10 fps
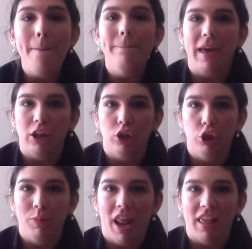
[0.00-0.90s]
Medical
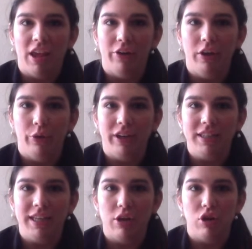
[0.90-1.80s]
humanitarian
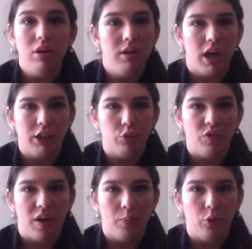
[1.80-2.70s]
organization, Doctors
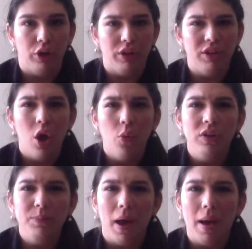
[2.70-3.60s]
Without Borders,
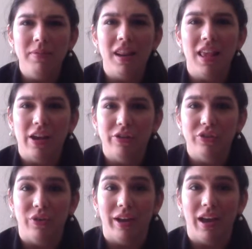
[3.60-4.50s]
was bombed in an
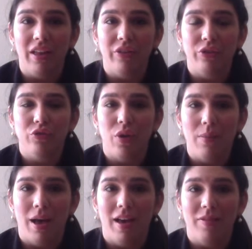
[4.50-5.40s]
airstrike on their
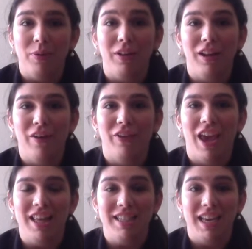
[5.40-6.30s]
trauma hospital in
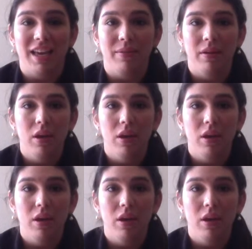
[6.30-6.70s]
Afghanistan.